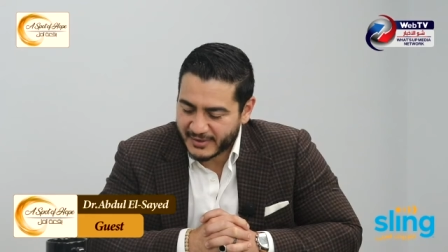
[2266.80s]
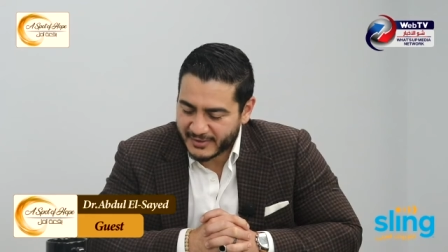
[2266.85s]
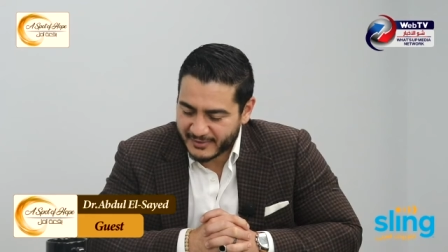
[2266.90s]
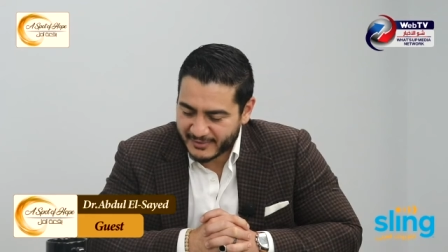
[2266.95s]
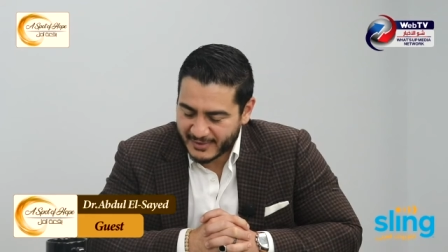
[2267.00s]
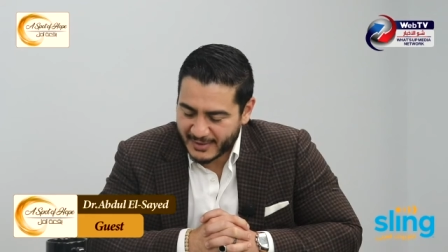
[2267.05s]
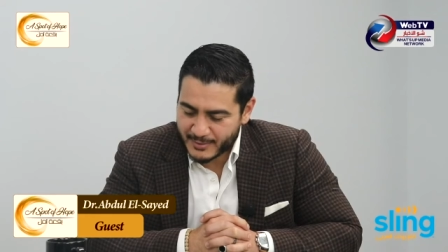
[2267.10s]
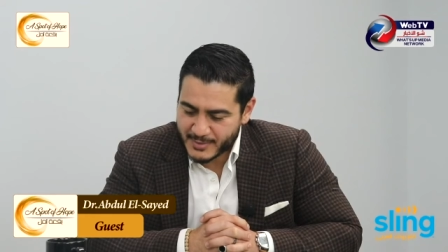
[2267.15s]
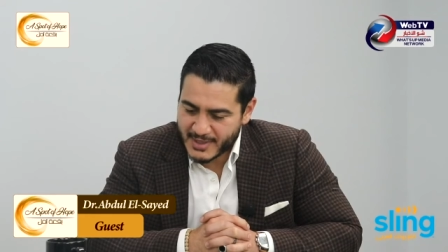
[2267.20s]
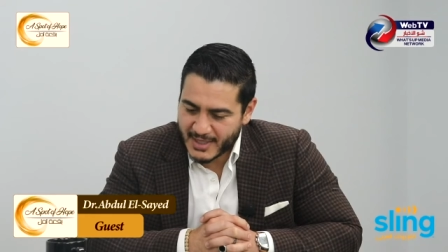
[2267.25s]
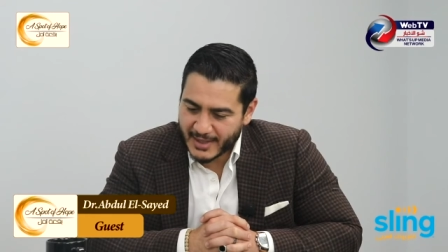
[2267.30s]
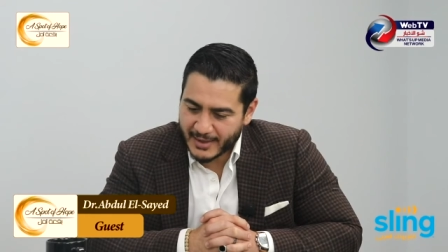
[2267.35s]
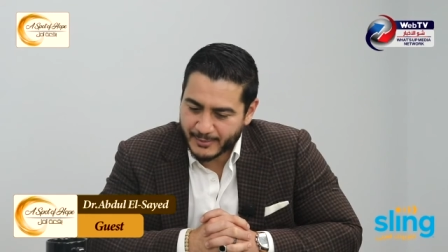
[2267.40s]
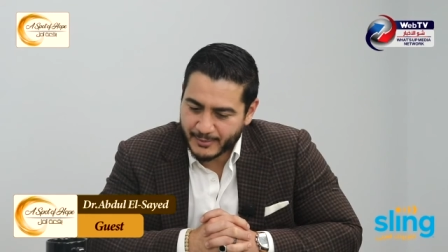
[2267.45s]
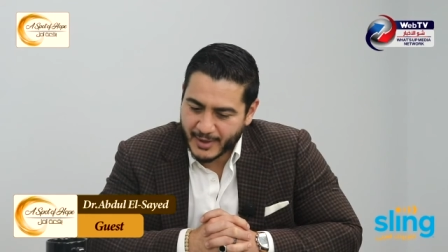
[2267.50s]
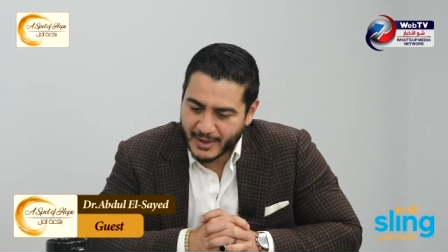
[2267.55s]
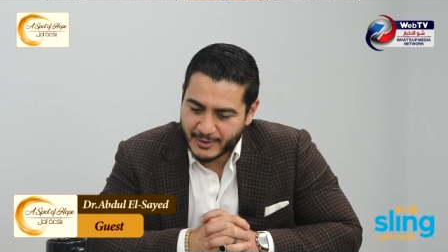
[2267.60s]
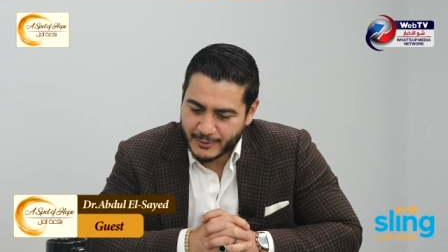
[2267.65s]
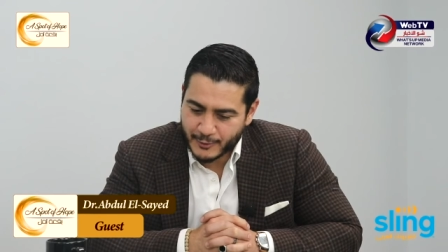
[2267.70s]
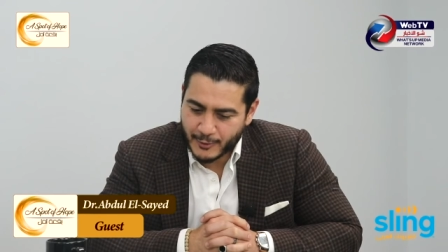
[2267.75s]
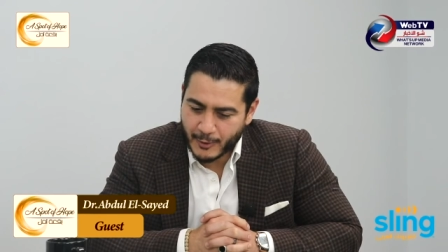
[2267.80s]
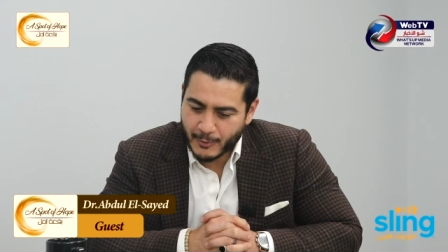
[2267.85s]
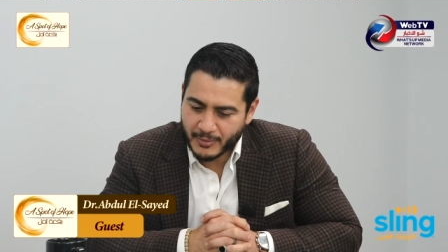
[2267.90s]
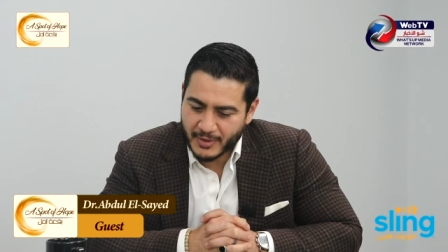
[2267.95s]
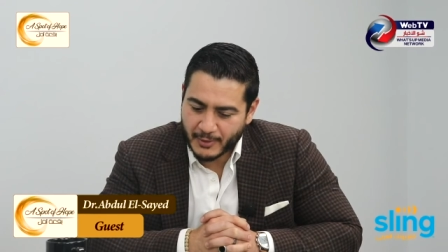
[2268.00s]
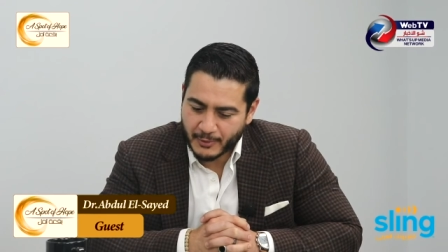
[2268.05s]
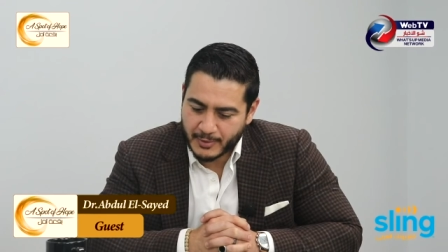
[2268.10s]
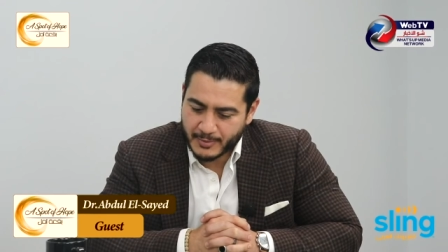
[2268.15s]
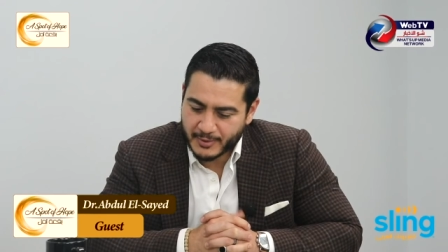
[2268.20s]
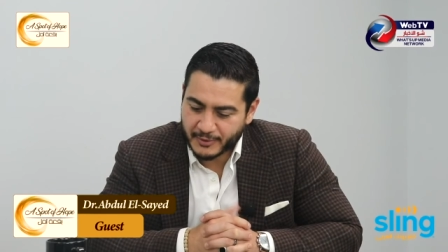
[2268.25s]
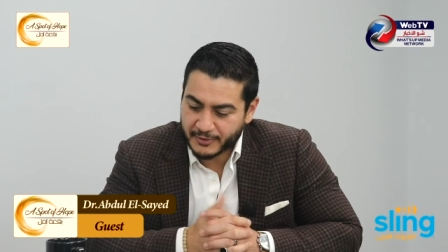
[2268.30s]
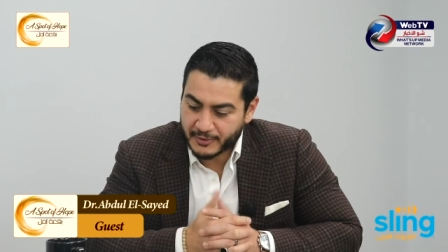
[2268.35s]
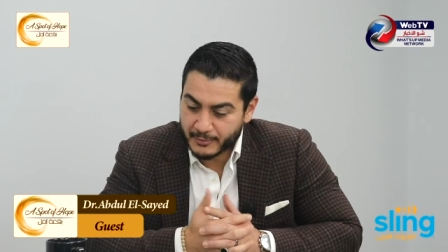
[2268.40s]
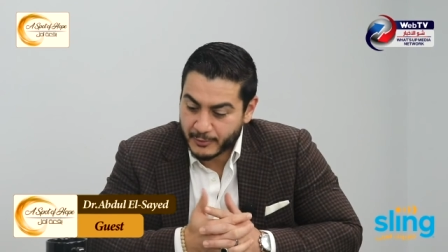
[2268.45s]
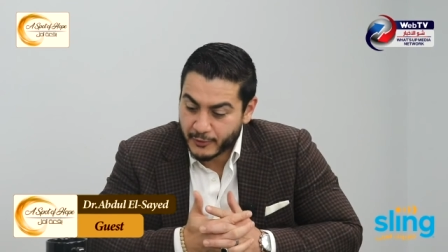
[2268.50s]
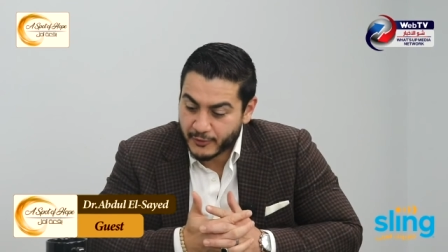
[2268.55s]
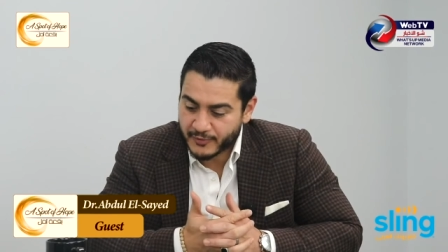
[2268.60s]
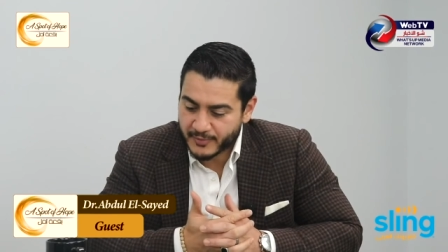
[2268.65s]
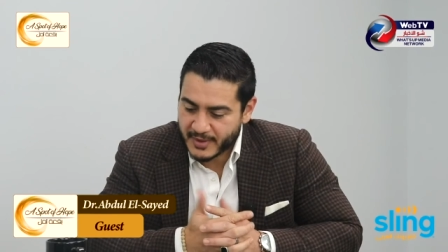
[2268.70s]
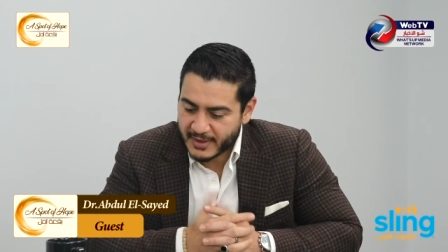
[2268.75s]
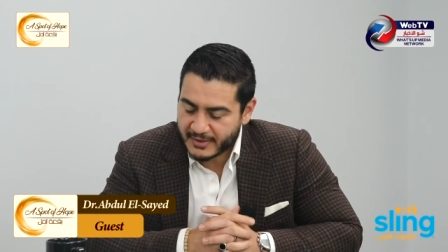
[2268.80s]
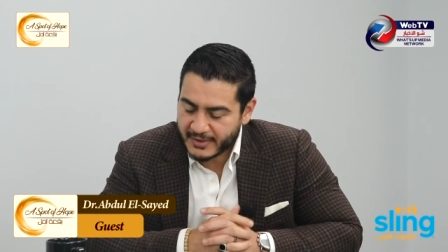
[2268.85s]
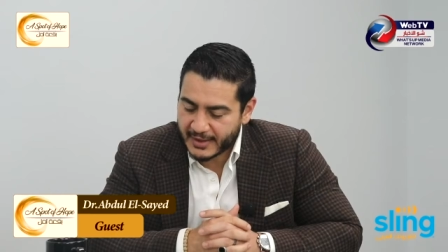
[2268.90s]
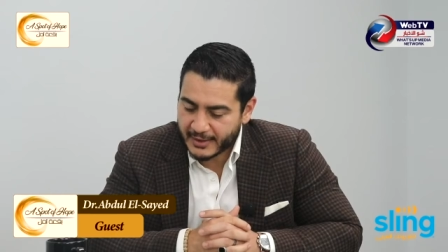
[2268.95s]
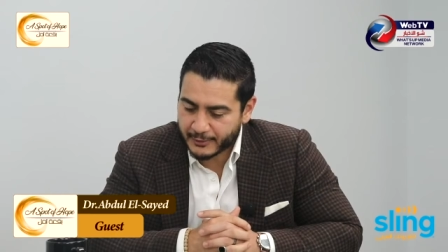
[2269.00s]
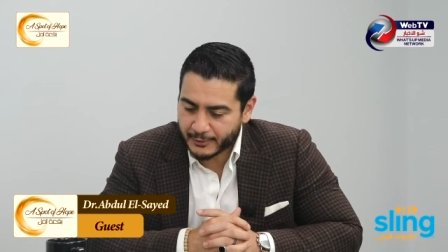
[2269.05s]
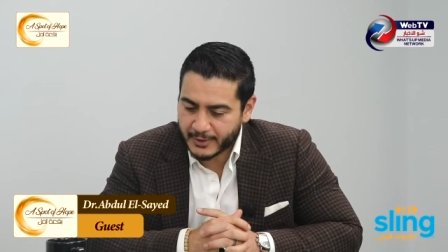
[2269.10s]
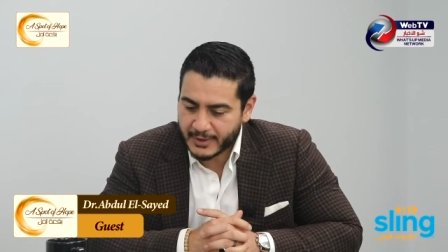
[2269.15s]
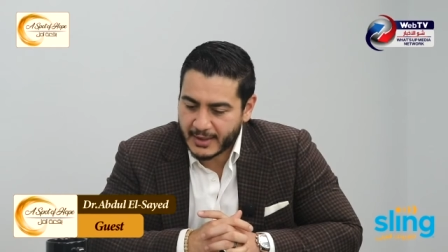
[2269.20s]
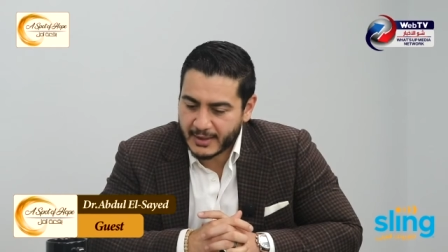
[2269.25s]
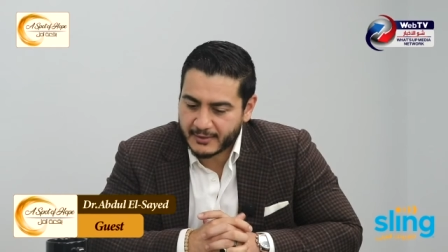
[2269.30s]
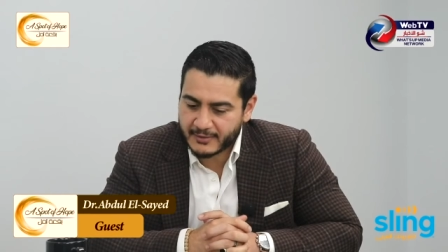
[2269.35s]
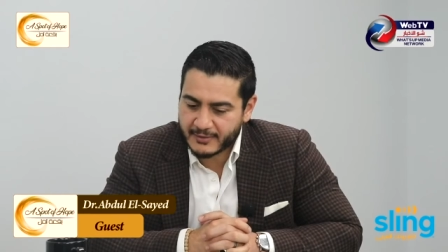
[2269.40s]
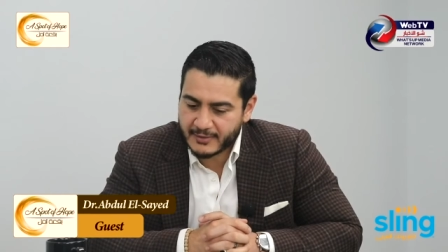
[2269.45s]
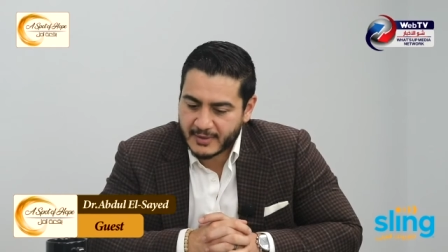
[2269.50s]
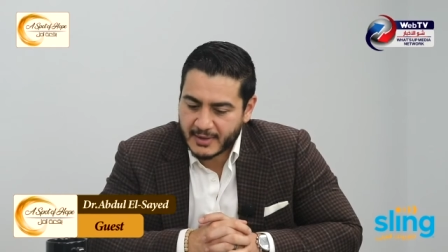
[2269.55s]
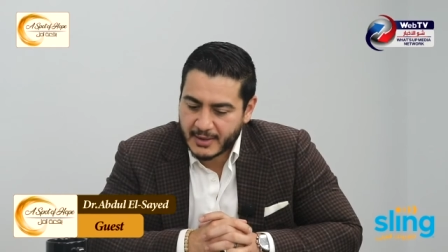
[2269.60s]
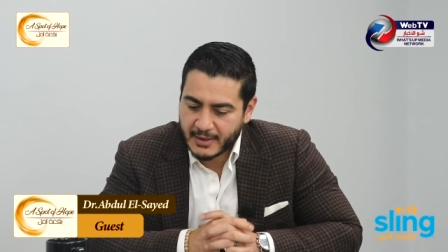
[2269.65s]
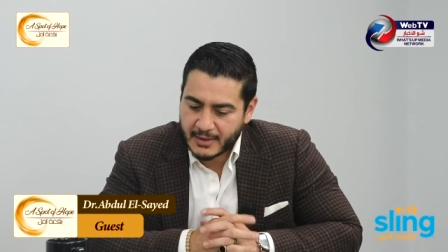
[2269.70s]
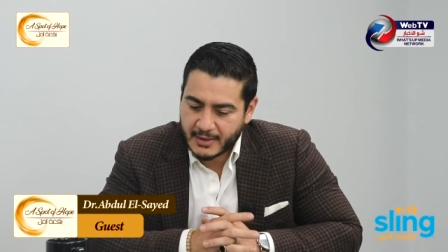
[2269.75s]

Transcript: at the same time, I do hope that we built a movement that creates